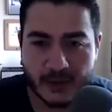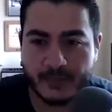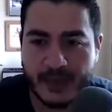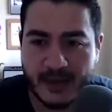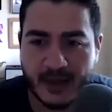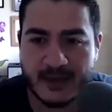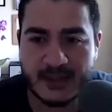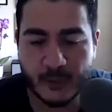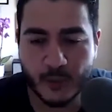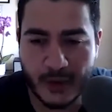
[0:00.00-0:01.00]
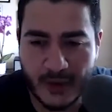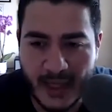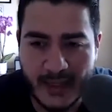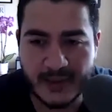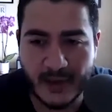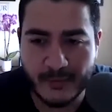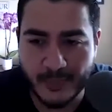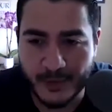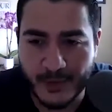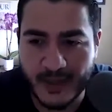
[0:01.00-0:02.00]
because it relies on
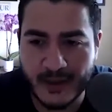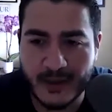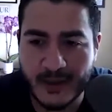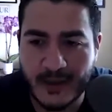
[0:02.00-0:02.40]
burning